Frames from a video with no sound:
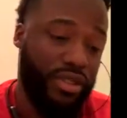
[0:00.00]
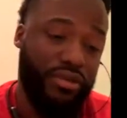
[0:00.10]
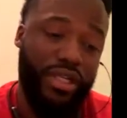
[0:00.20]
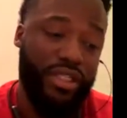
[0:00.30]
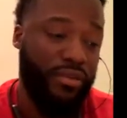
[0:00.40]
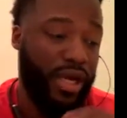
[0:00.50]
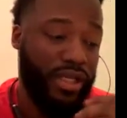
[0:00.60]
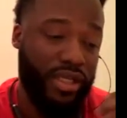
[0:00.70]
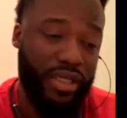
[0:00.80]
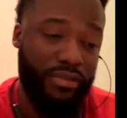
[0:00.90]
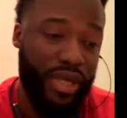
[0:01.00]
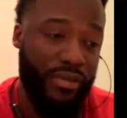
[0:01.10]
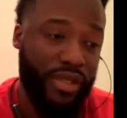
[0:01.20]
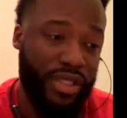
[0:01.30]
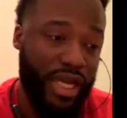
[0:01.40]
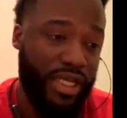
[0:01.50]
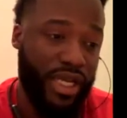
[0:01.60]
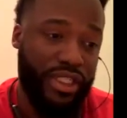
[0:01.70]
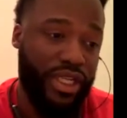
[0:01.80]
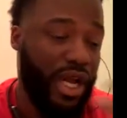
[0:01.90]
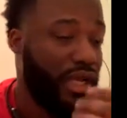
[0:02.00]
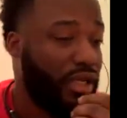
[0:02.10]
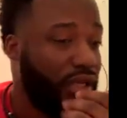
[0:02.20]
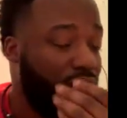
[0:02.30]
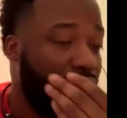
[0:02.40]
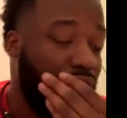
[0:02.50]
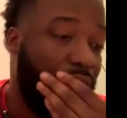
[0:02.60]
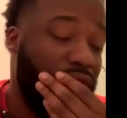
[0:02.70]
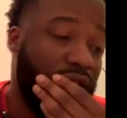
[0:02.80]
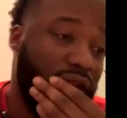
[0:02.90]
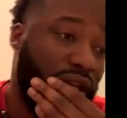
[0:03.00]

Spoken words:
You need somebody who's going to be able to take that shot. I mean,